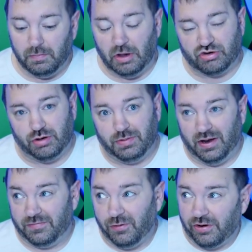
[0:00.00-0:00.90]
Metroid
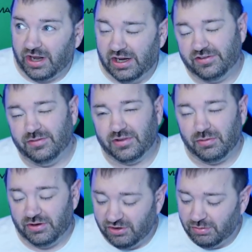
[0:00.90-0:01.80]
Prime 4 kind of seems that
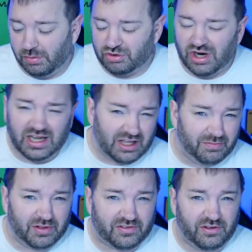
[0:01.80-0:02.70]
way too, but we're trying to give
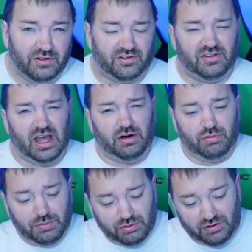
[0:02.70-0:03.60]
them an excuse because they had a
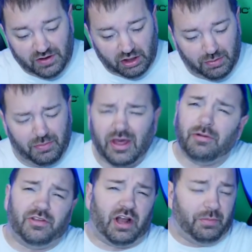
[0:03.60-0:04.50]
reboot development, but that
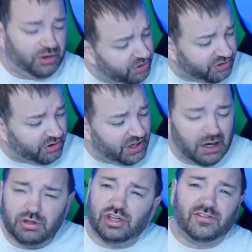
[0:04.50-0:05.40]
was a couple years ago
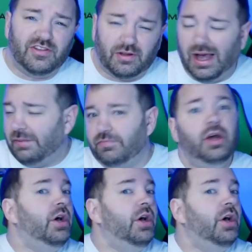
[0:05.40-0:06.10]
now. We should see some...